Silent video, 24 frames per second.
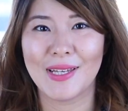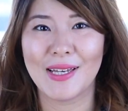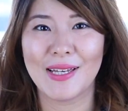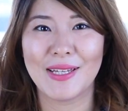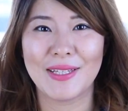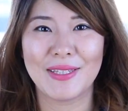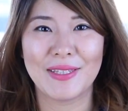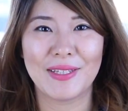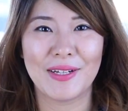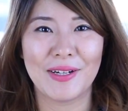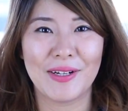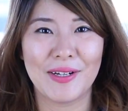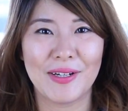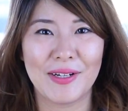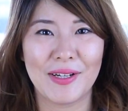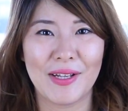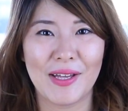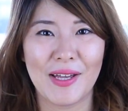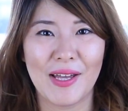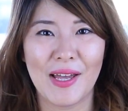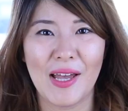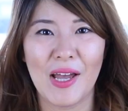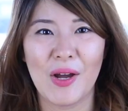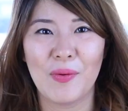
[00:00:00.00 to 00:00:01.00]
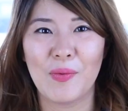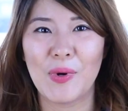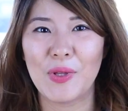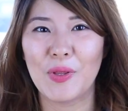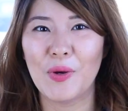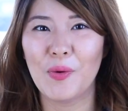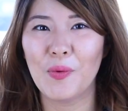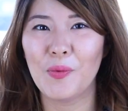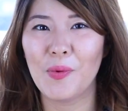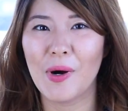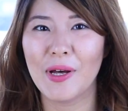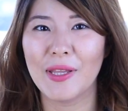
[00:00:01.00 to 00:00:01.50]
Third, we
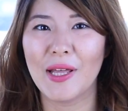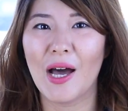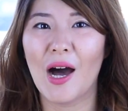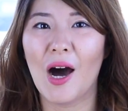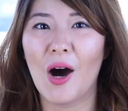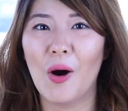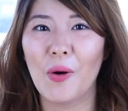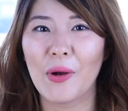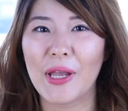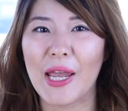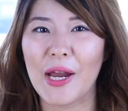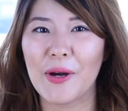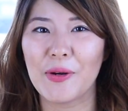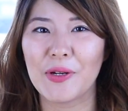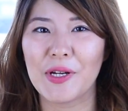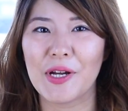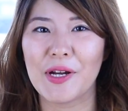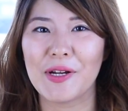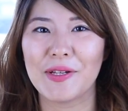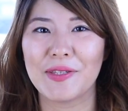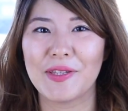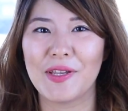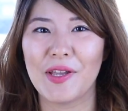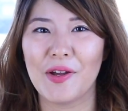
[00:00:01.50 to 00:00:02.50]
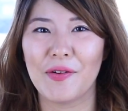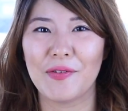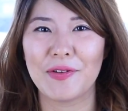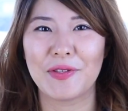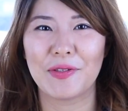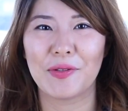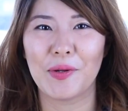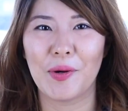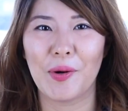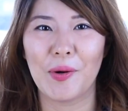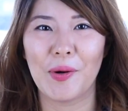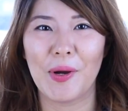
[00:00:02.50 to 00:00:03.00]
don't want all characters in our
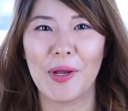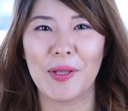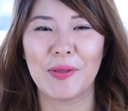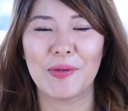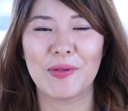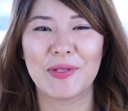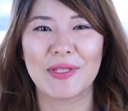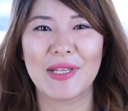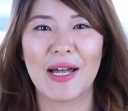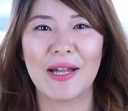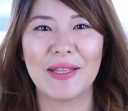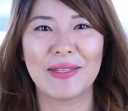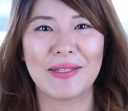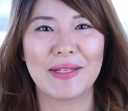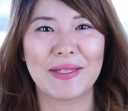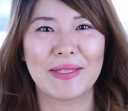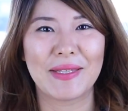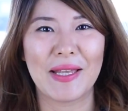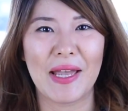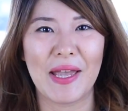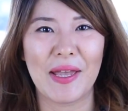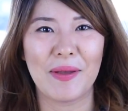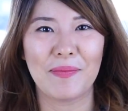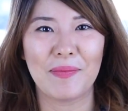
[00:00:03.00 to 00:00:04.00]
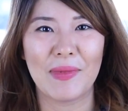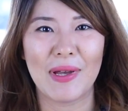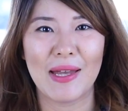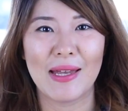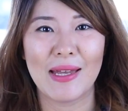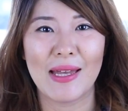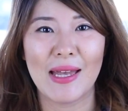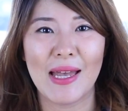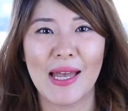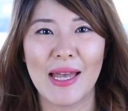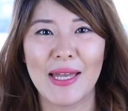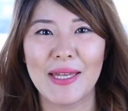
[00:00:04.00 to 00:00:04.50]
story to sound the same.
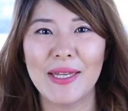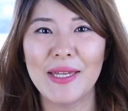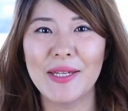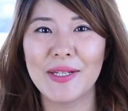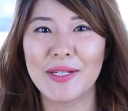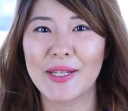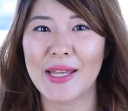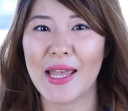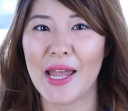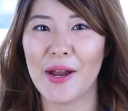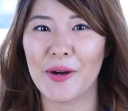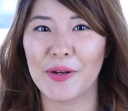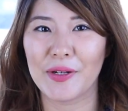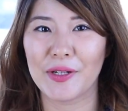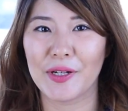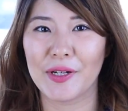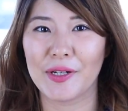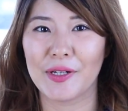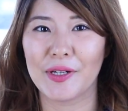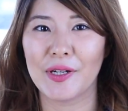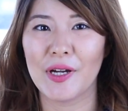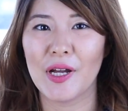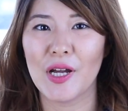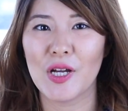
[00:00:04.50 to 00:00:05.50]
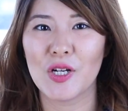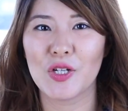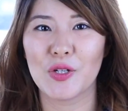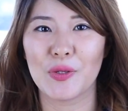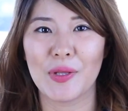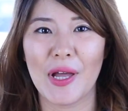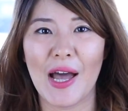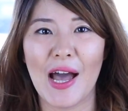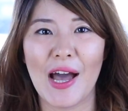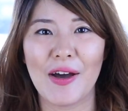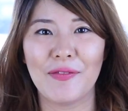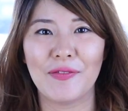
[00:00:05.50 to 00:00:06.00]
Each character should
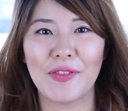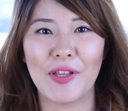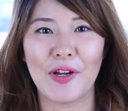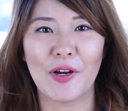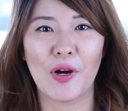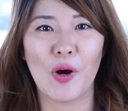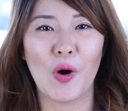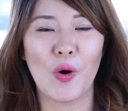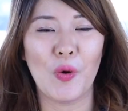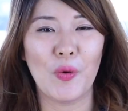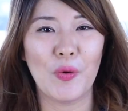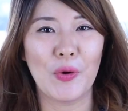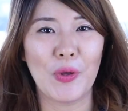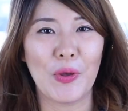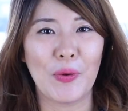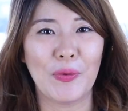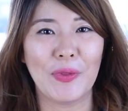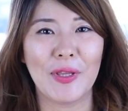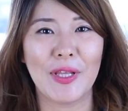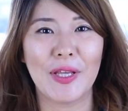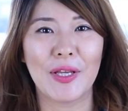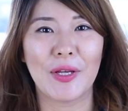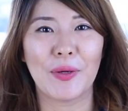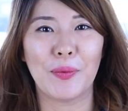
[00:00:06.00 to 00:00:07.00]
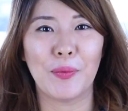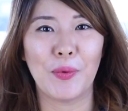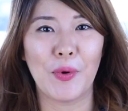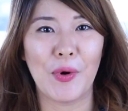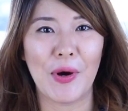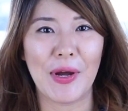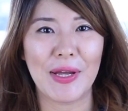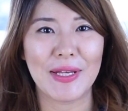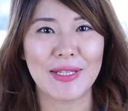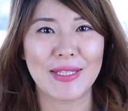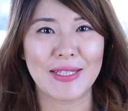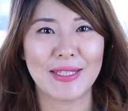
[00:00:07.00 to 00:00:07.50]
have their own unique
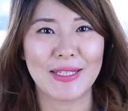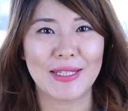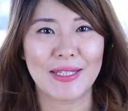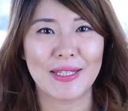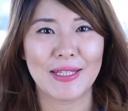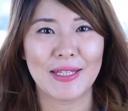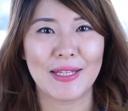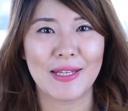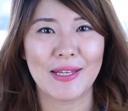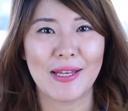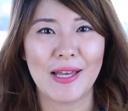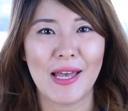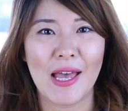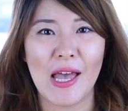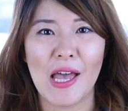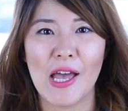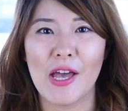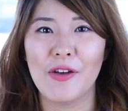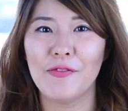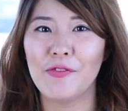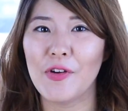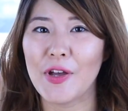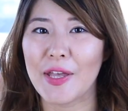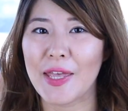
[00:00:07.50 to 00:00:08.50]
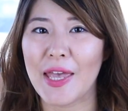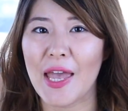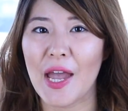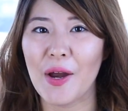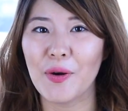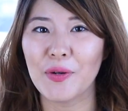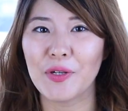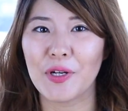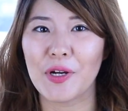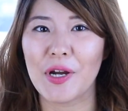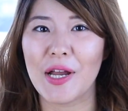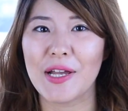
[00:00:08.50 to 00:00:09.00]
voice. If a
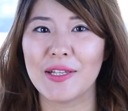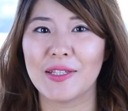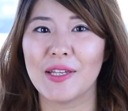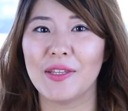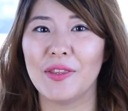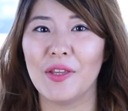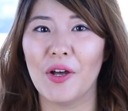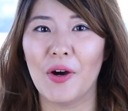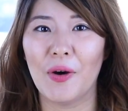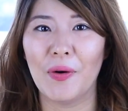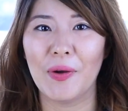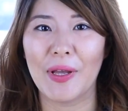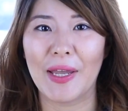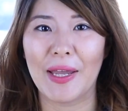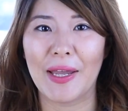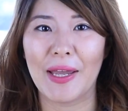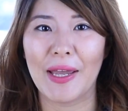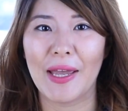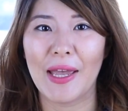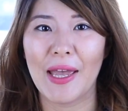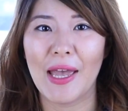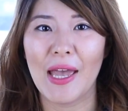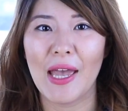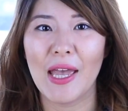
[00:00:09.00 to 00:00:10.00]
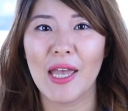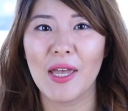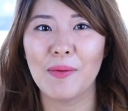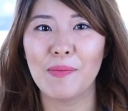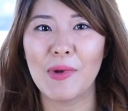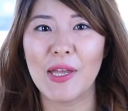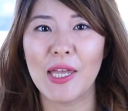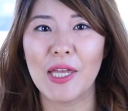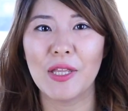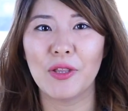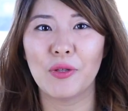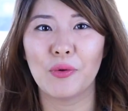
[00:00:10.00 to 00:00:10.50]
character is annoying, he
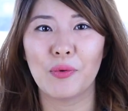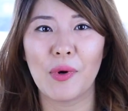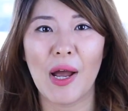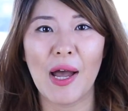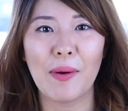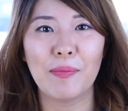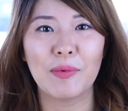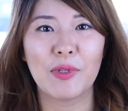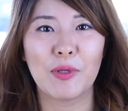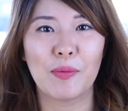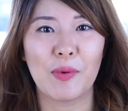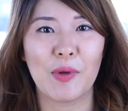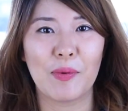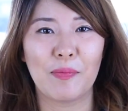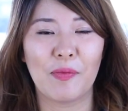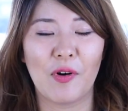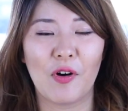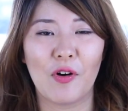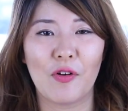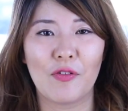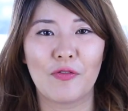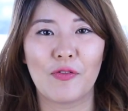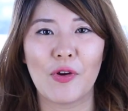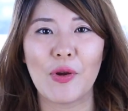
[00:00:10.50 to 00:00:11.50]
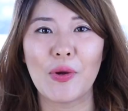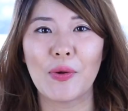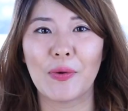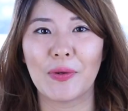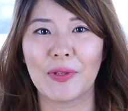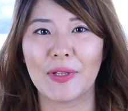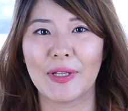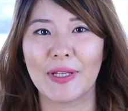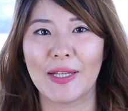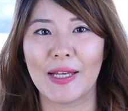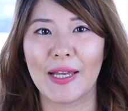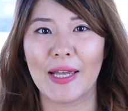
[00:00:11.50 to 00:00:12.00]
may interrupt people
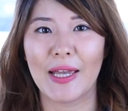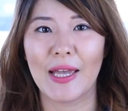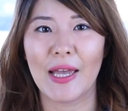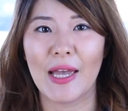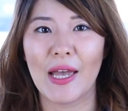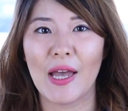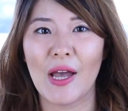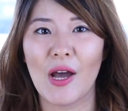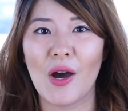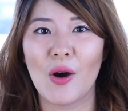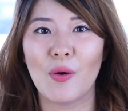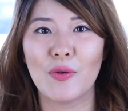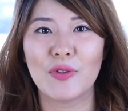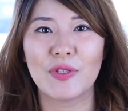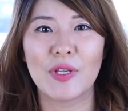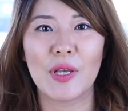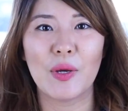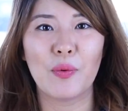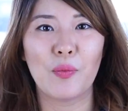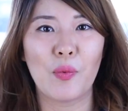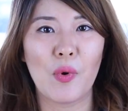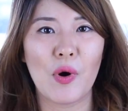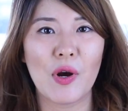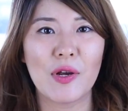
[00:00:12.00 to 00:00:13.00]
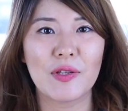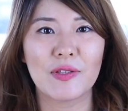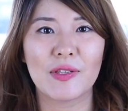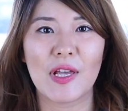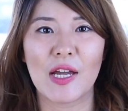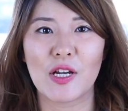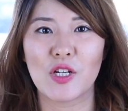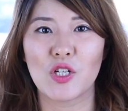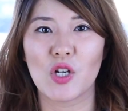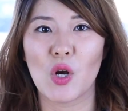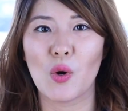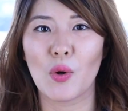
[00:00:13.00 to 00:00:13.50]
frequently or say words
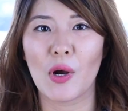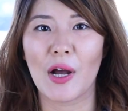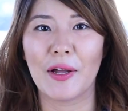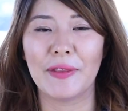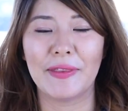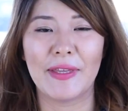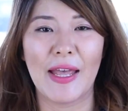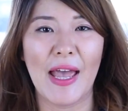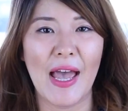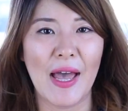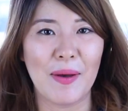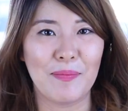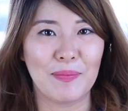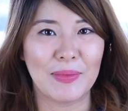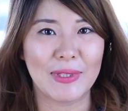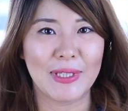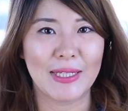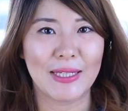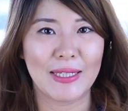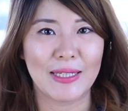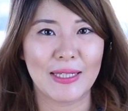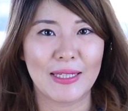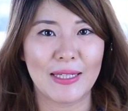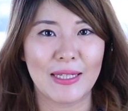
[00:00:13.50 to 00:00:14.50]
that show contempt.